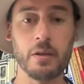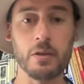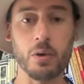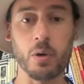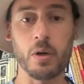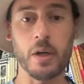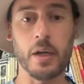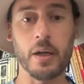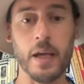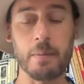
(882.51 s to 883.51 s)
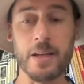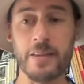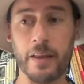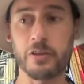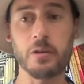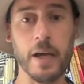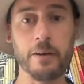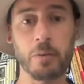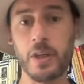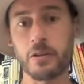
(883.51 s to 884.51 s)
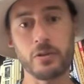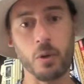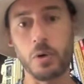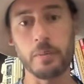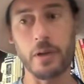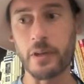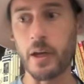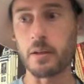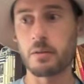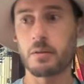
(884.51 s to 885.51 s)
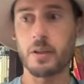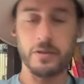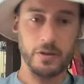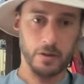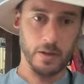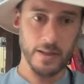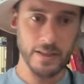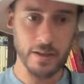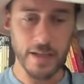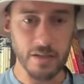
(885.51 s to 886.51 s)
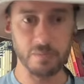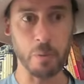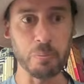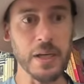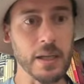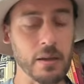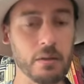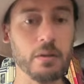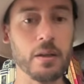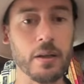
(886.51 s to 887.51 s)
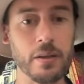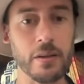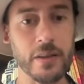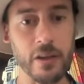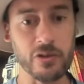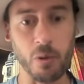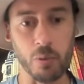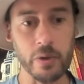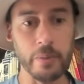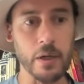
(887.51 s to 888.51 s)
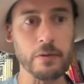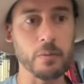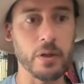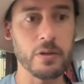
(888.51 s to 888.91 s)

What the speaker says: your how many deaths you have, but like don't worry about dying, because at the end of the day it's just about beating it. The deaths don't really matter for much.